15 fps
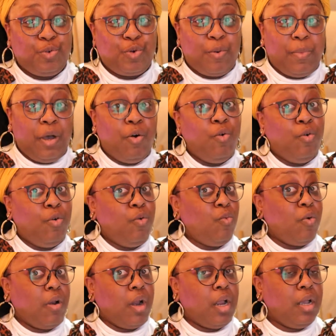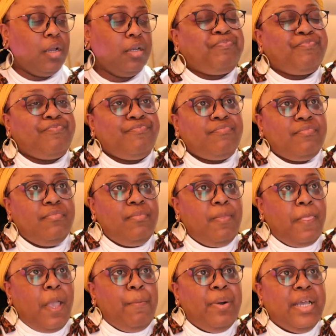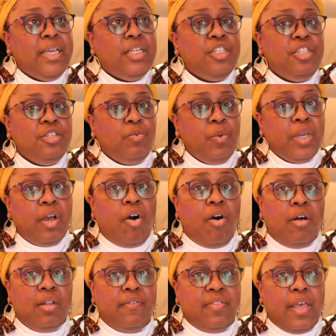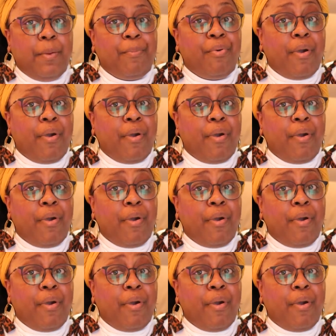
tour of my old work. But in doing all of that